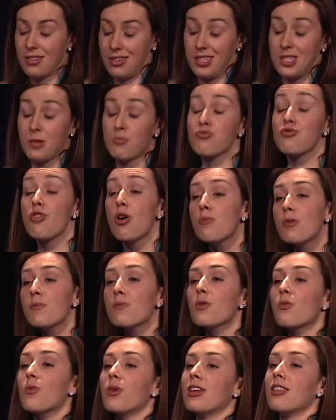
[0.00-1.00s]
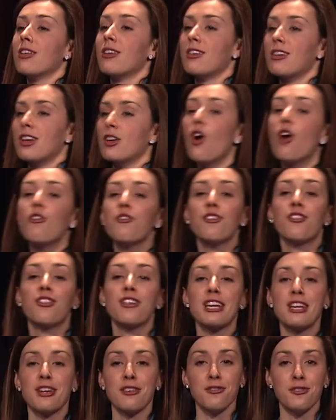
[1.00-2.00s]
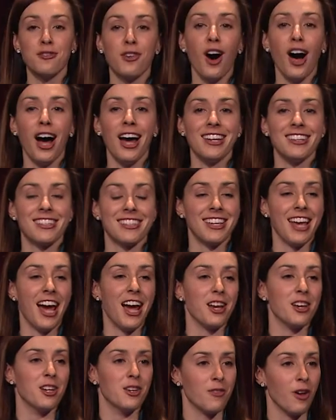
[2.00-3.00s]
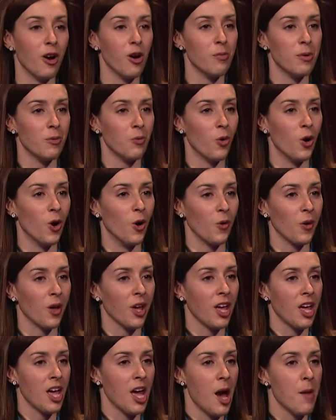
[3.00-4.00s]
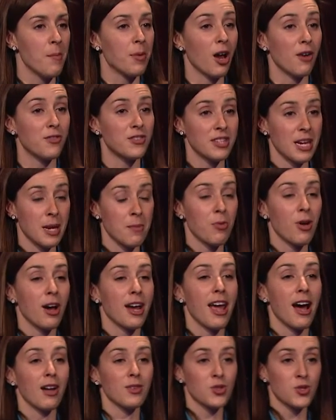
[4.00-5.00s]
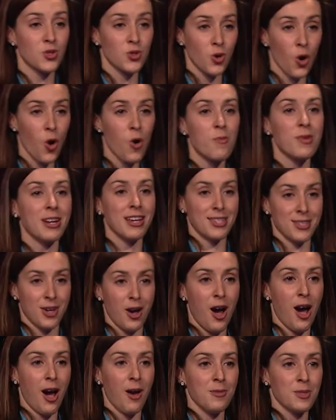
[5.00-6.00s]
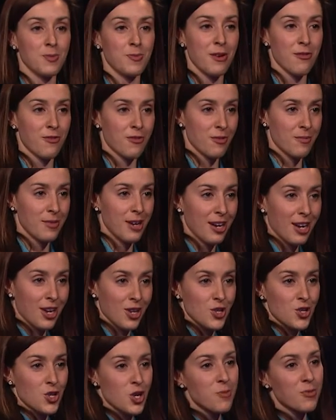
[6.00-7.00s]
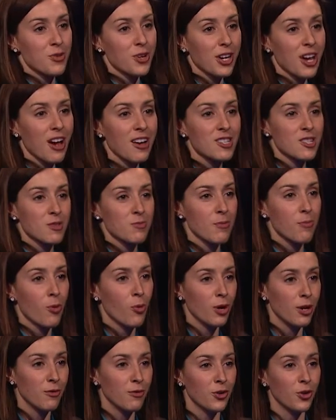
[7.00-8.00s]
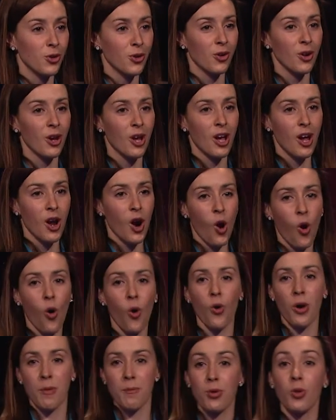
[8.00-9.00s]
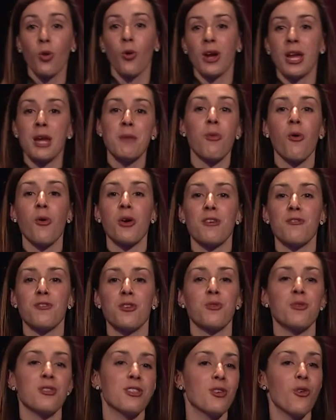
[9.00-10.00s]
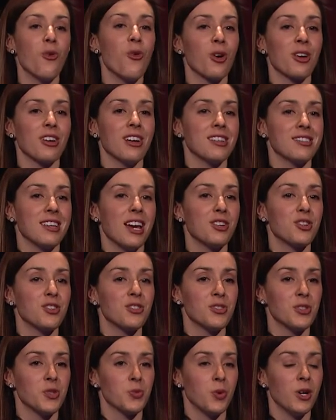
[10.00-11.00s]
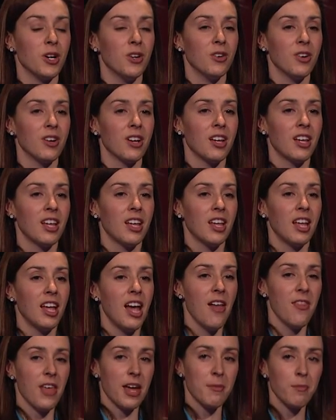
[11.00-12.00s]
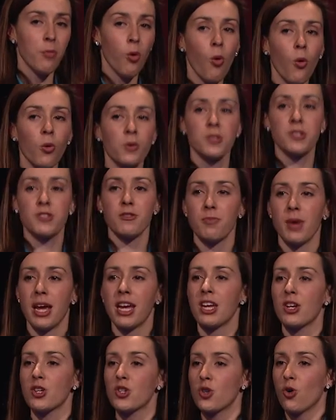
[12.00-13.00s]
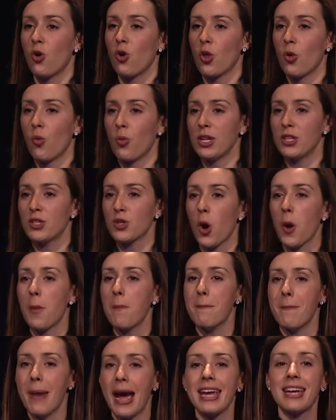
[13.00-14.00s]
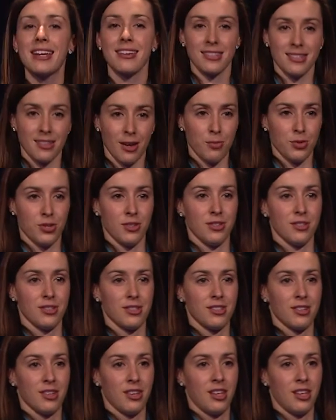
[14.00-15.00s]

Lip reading: a problem that we can often think confined to the aid and development world, but I've seen play out so many times, be it from a consumer and customer point of view or employee point of view within organisations as well. That importance of making sure that we don't make assumptions.